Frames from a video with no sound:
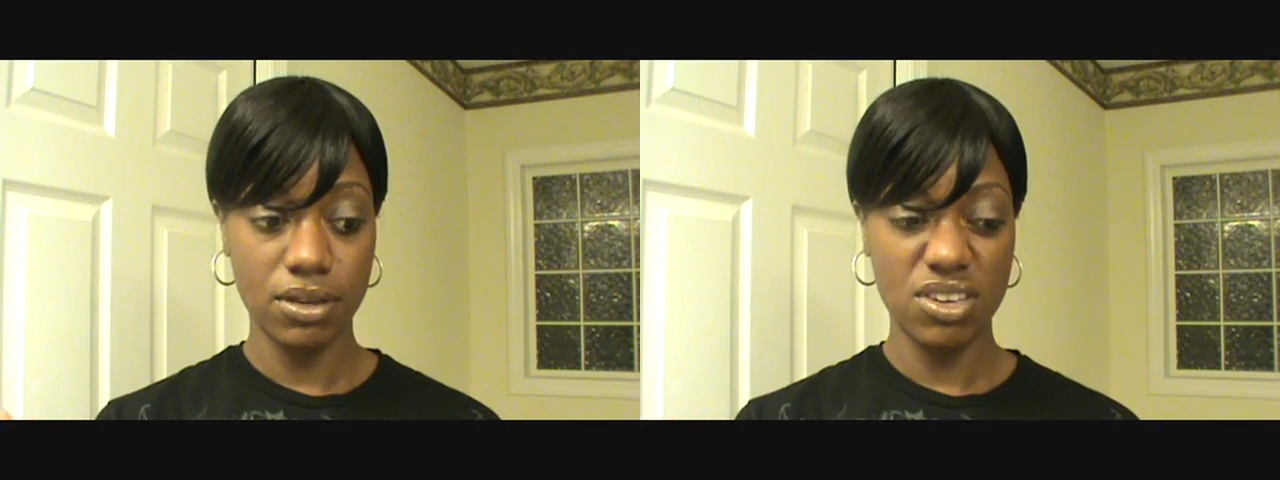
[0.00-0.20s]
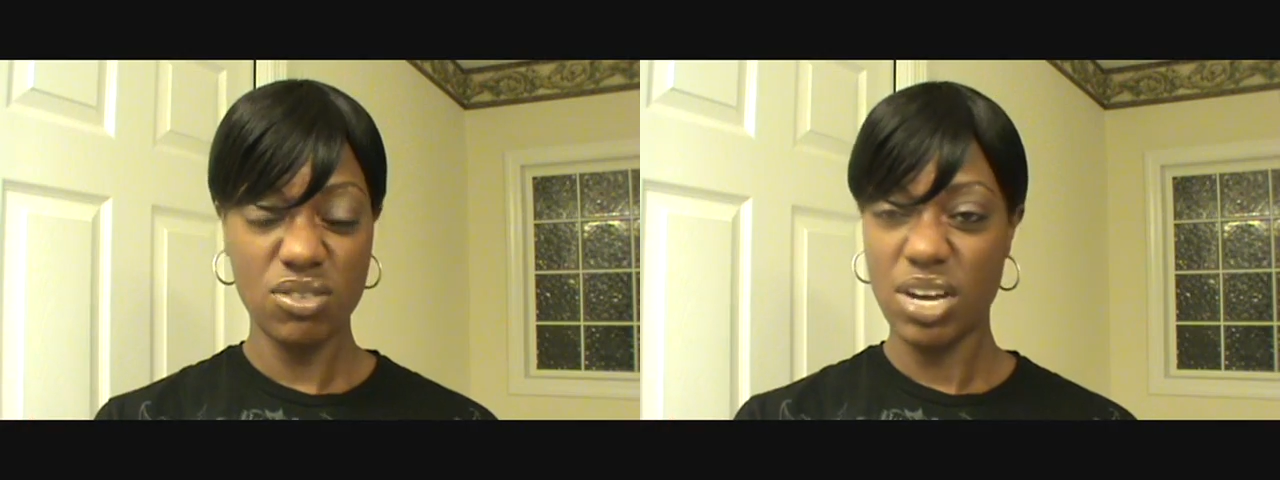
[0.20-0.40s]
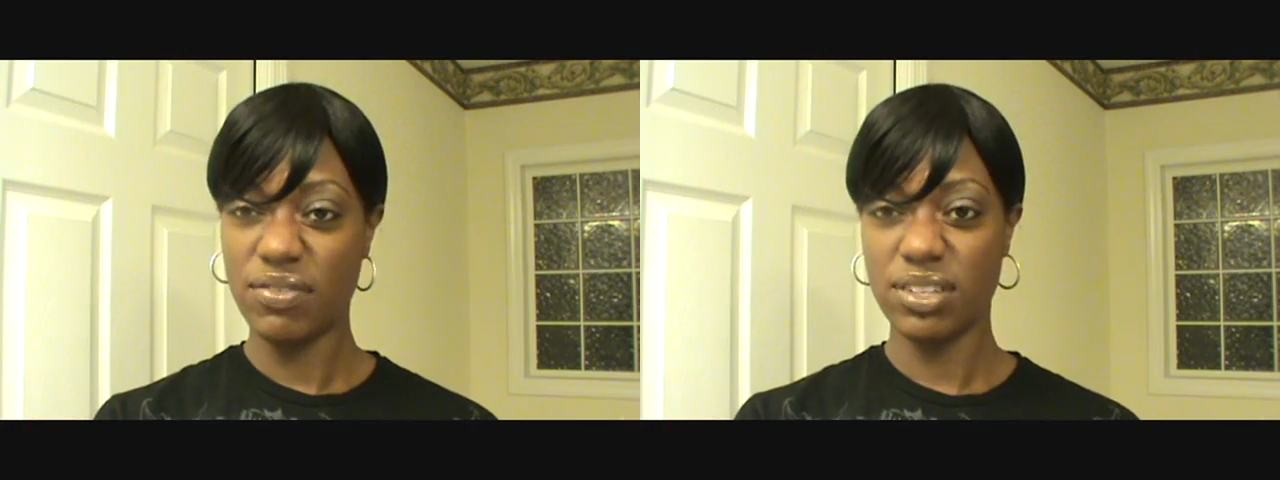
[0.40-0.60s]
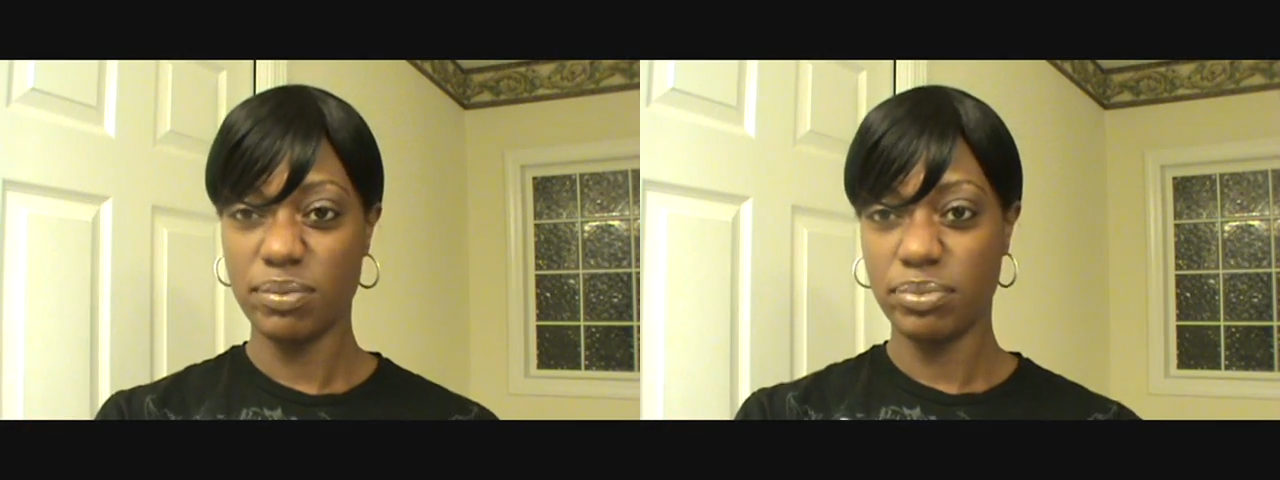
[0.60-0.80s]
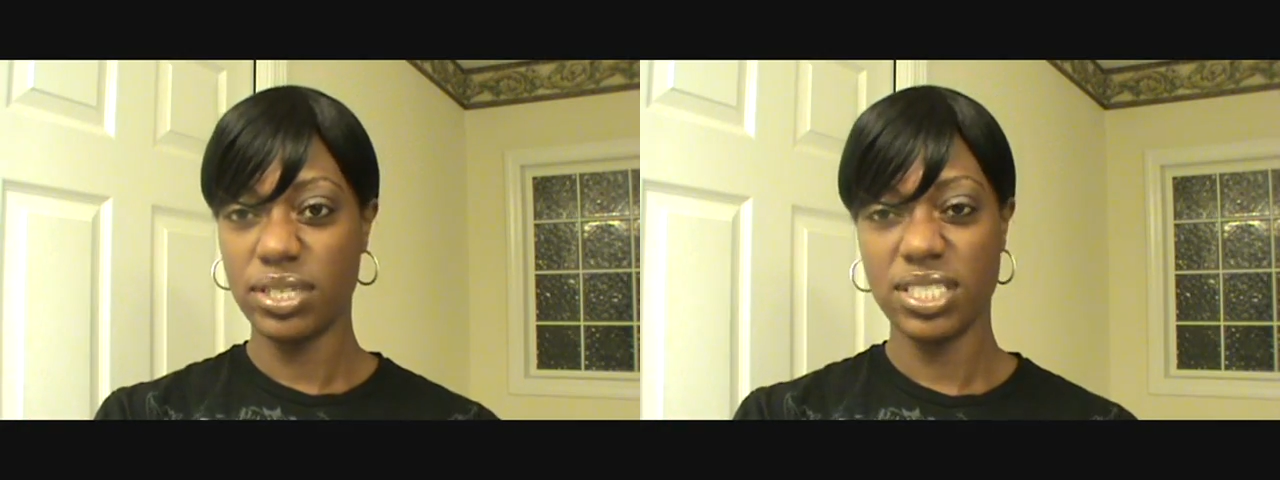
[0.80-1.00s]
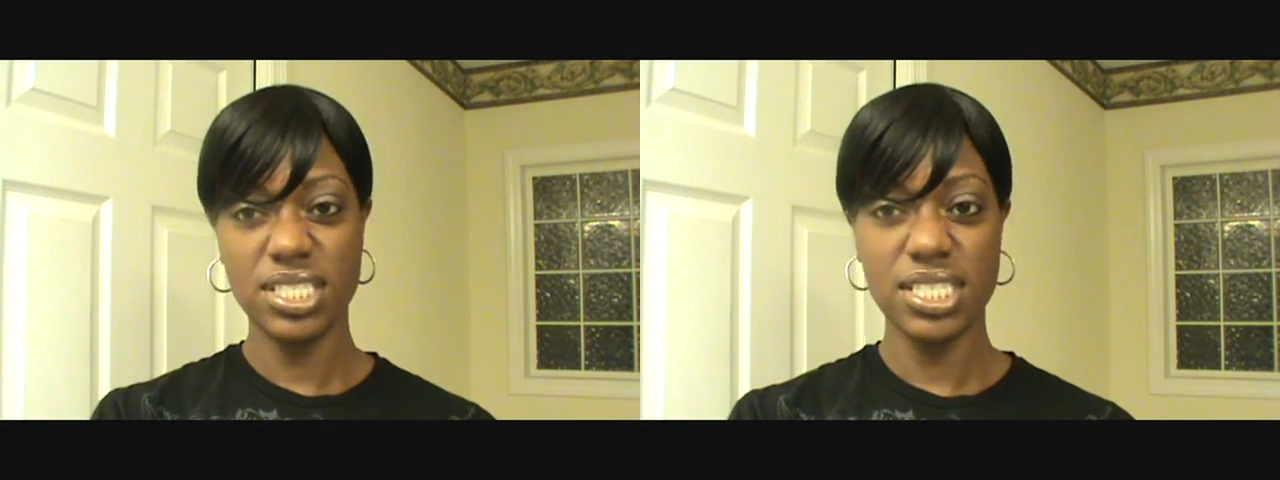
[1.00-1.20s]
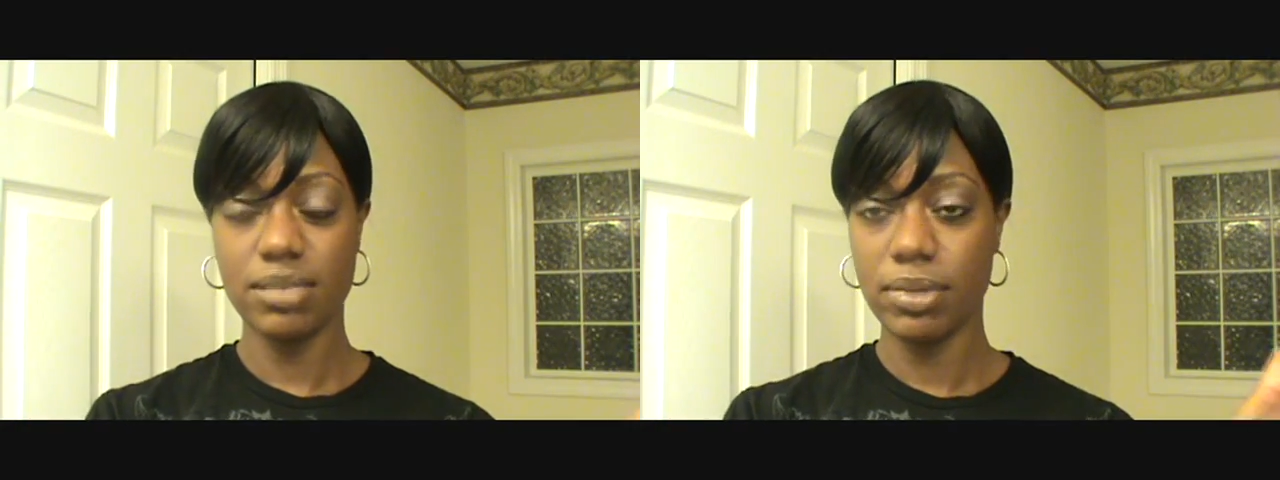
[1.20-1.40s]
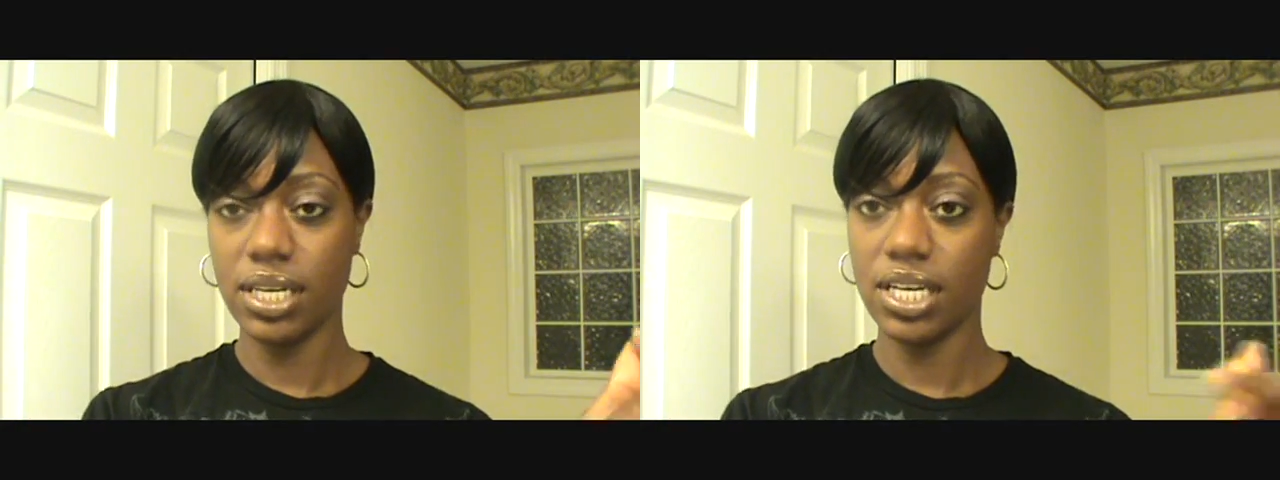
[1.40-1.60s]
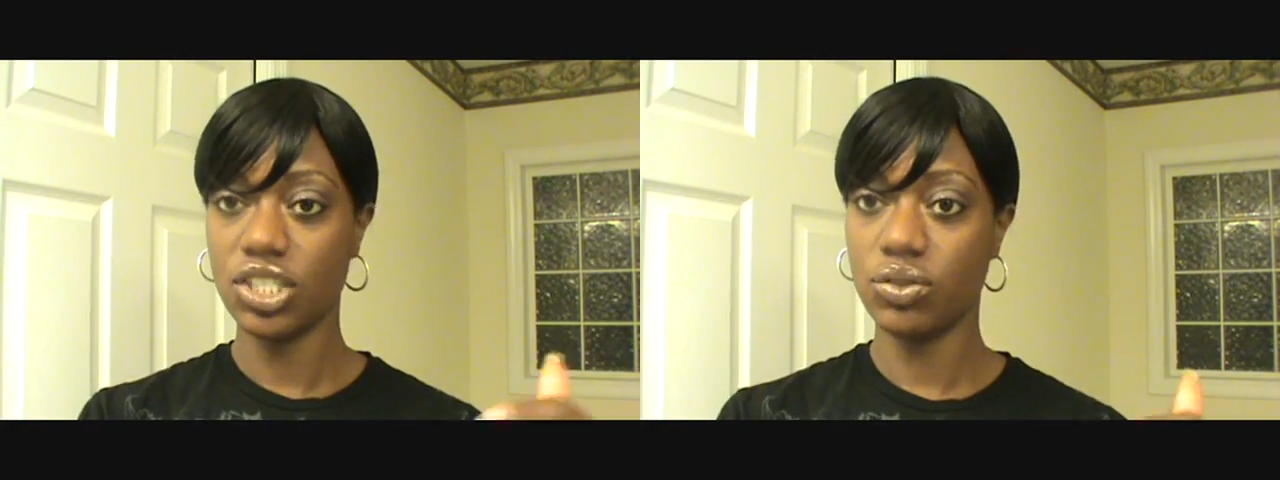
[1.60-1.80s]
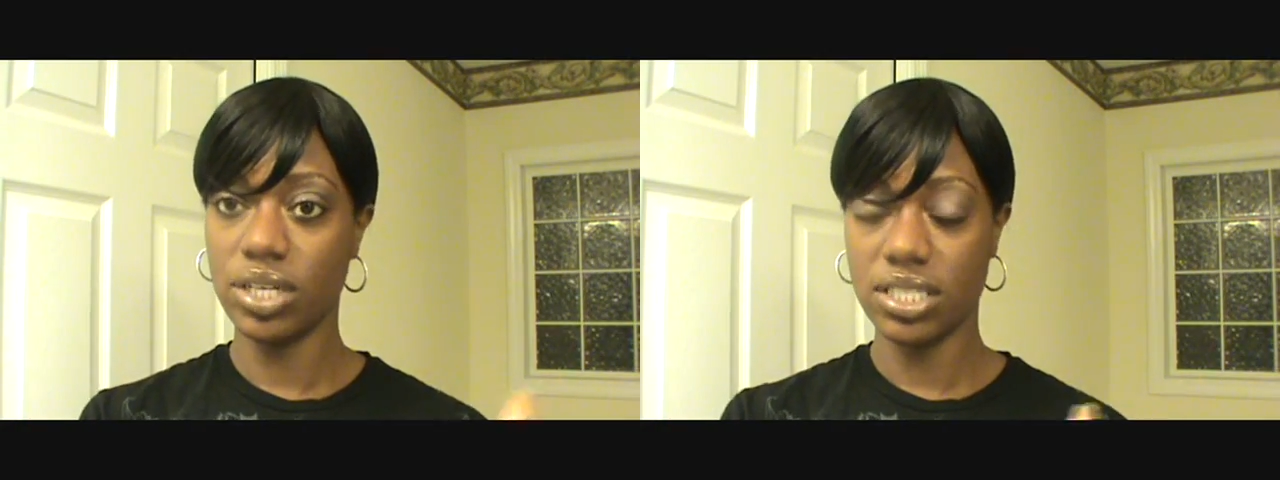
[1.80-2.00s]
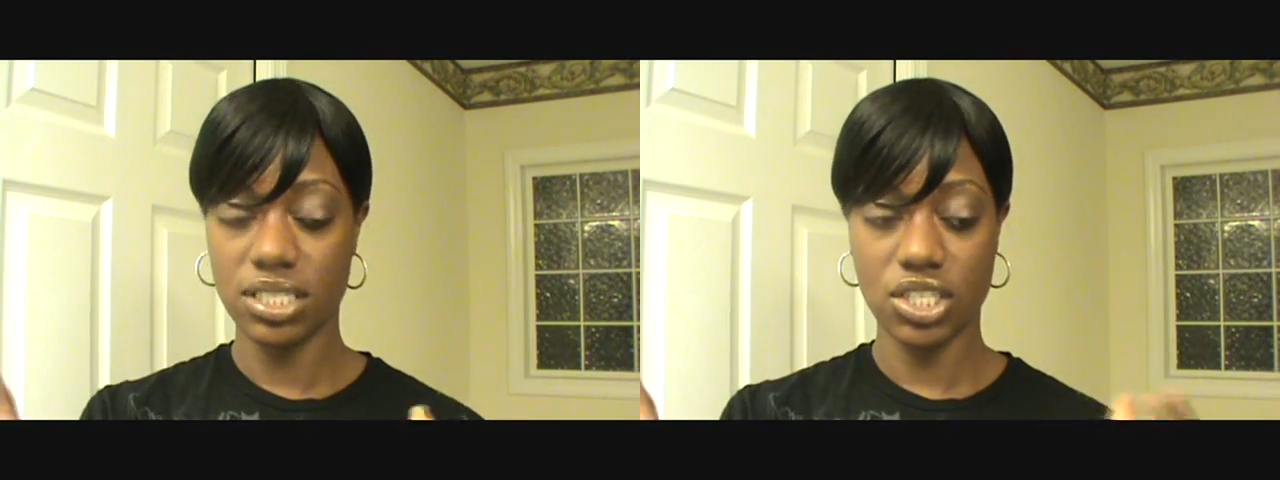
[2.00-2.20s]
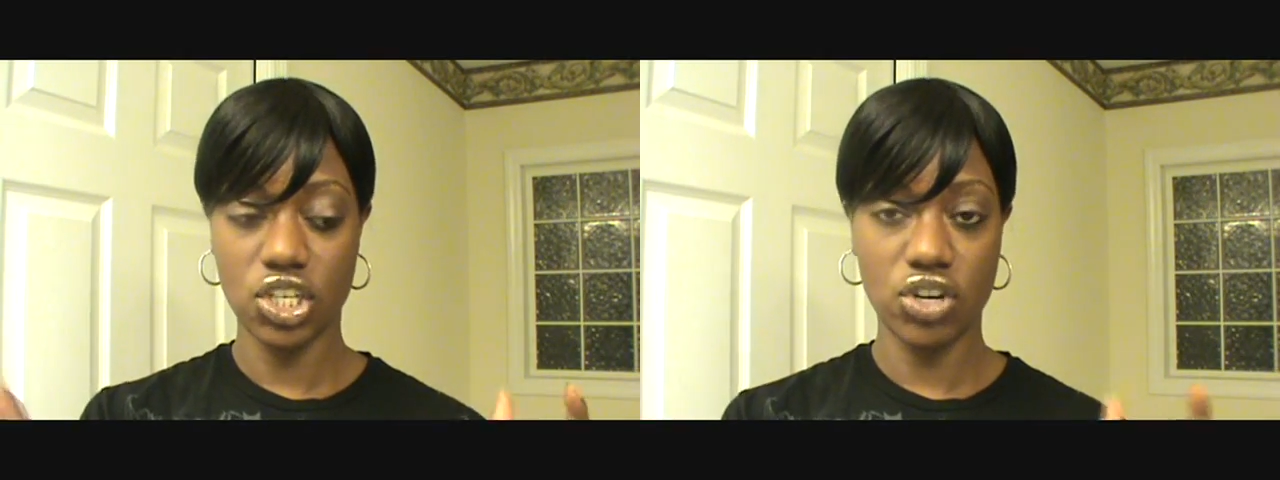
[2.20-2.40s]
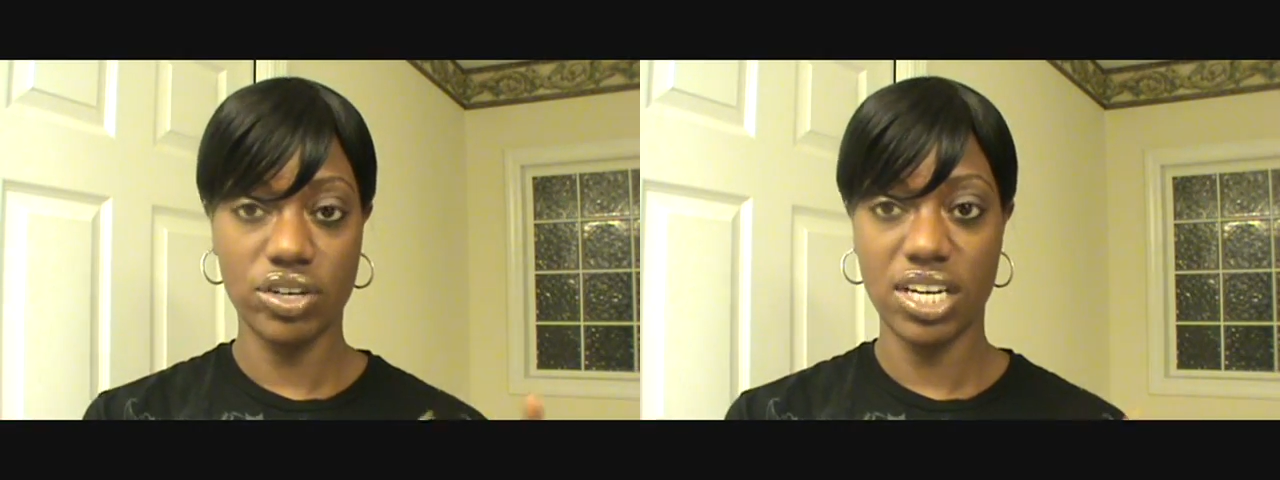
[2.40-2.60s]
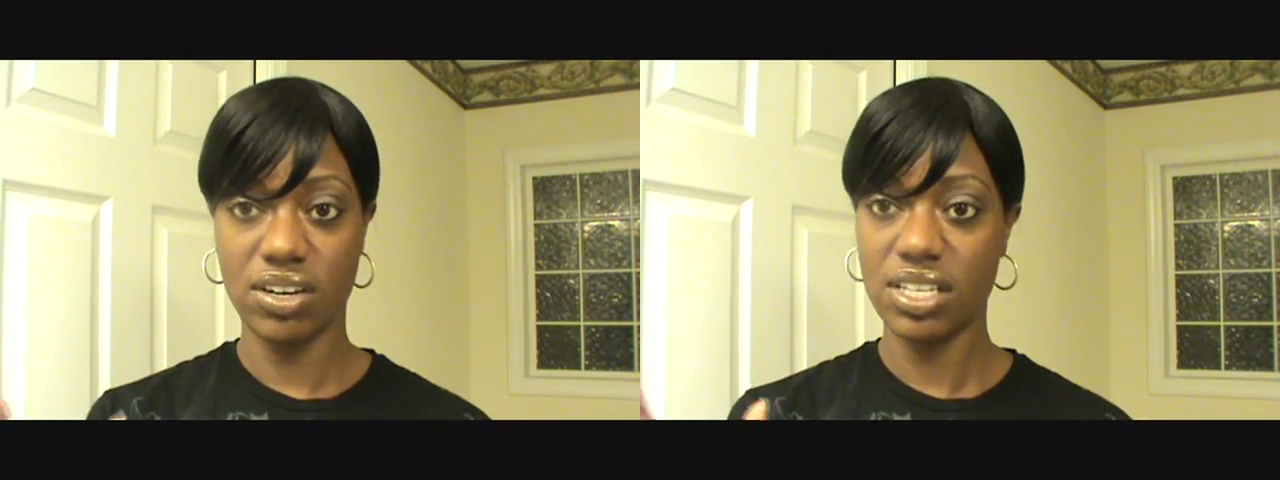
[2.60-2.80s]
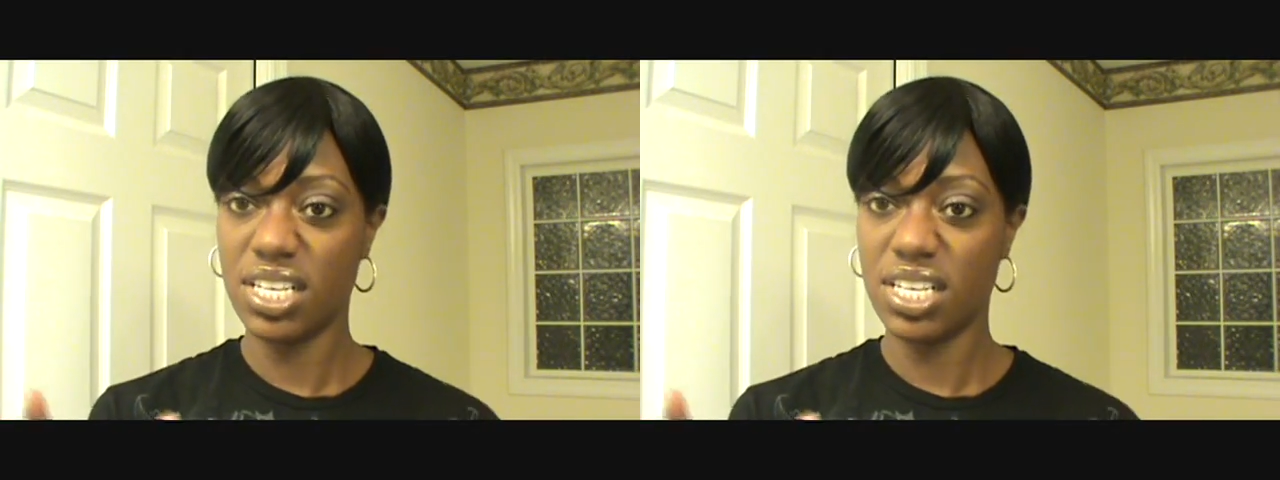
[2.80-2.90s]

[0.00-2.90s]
you don't have to put just as many as you need to secure it down.